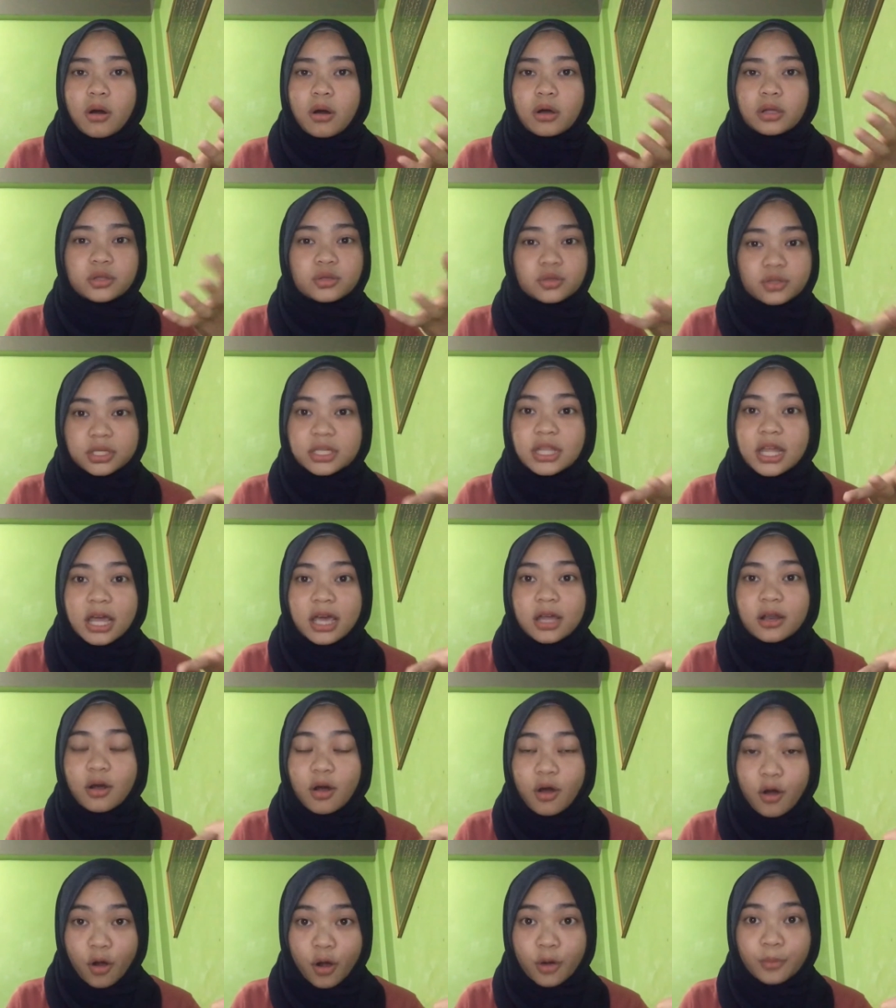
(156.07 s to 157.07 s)
to stay at
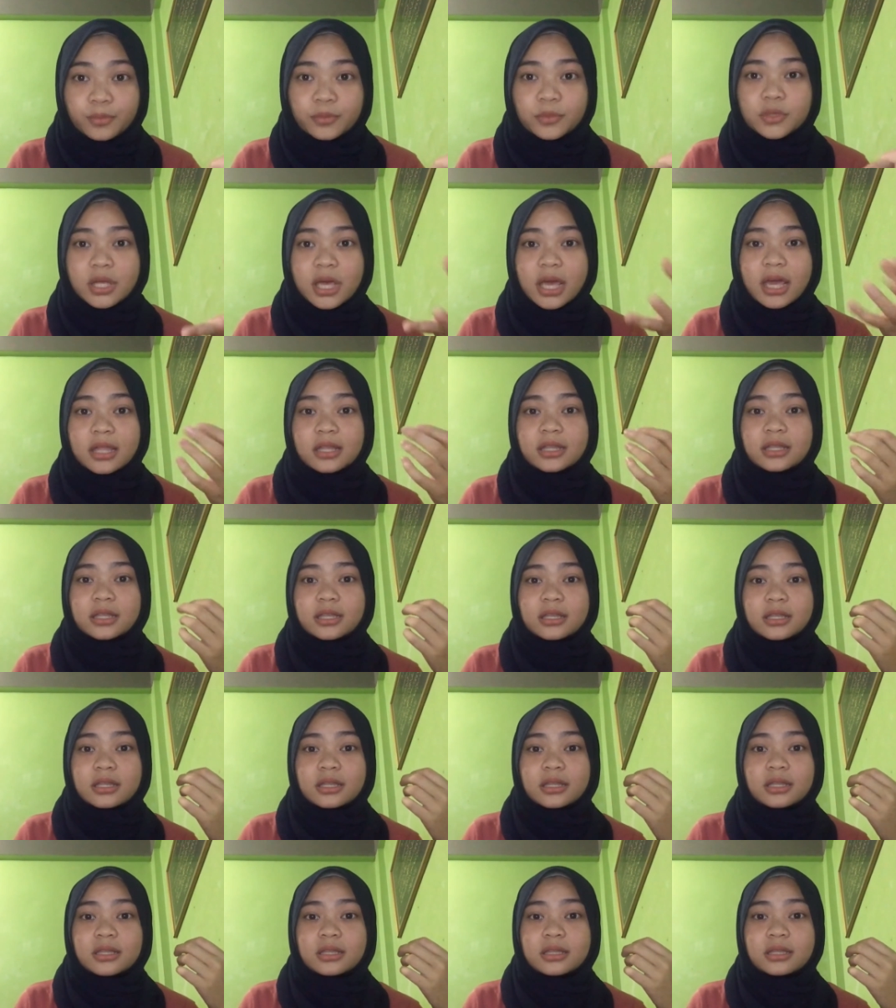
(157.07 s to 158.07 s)
home
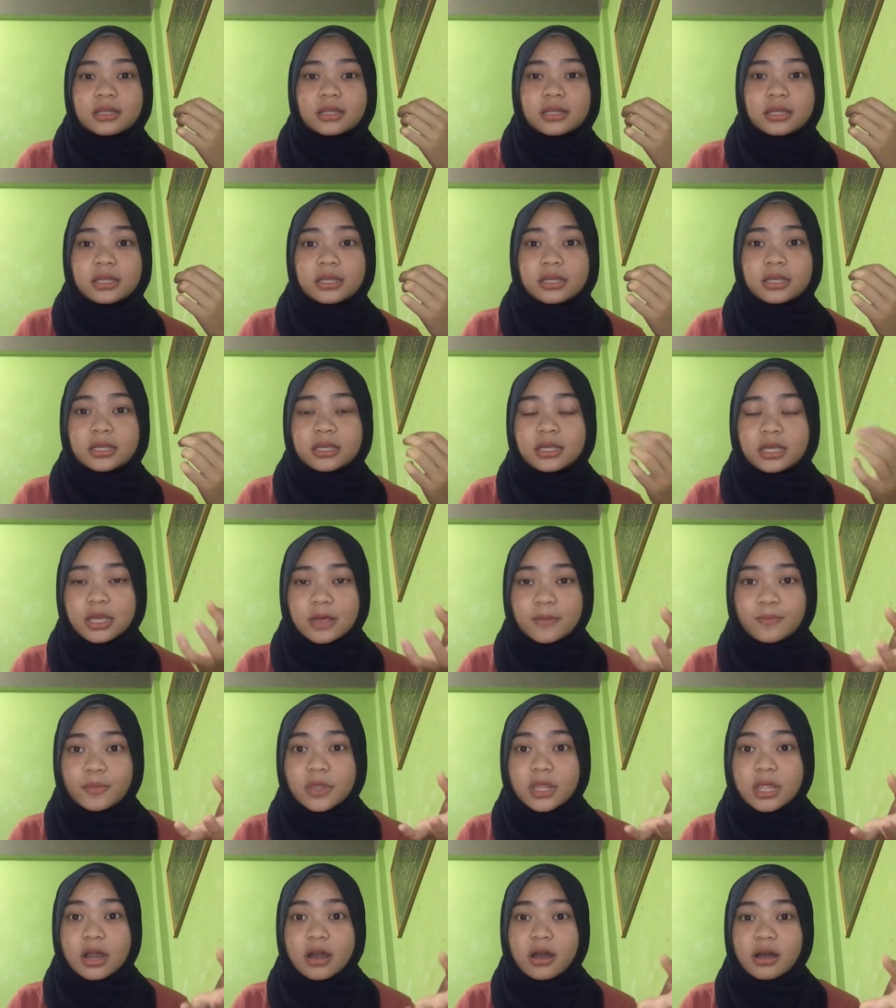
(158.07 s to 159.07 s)
and keep
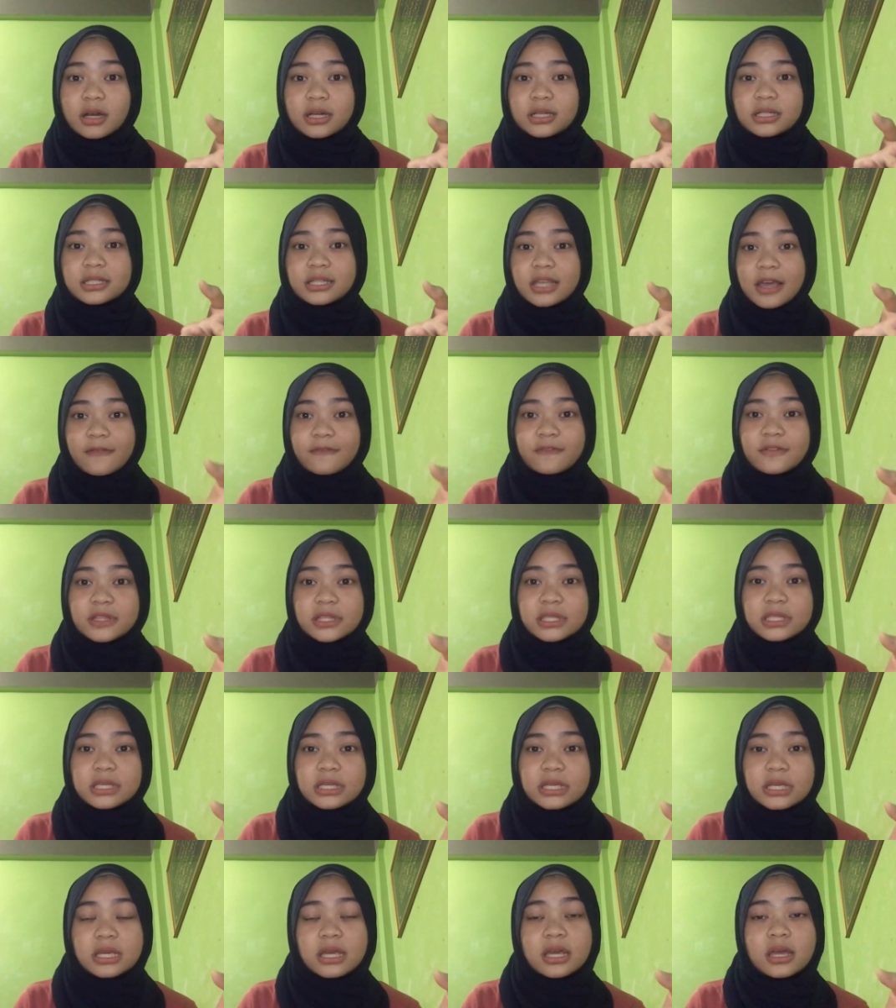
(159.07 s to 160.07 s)
their
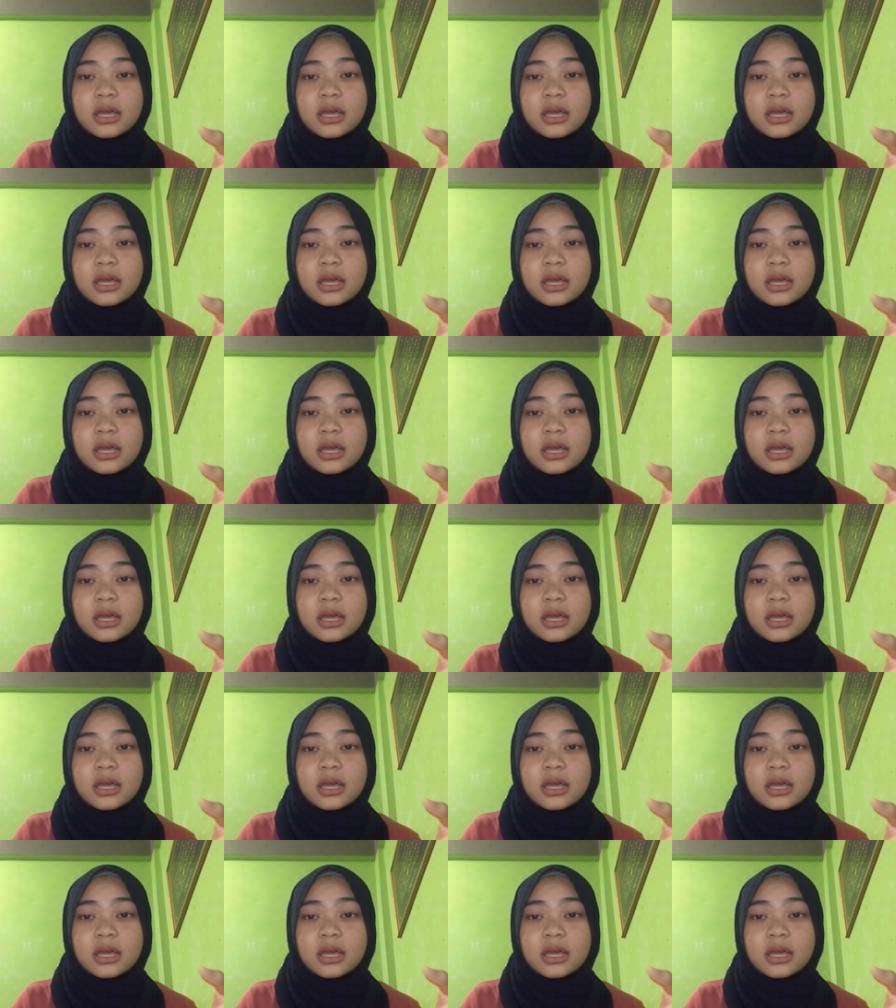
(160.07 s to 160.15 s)
safety.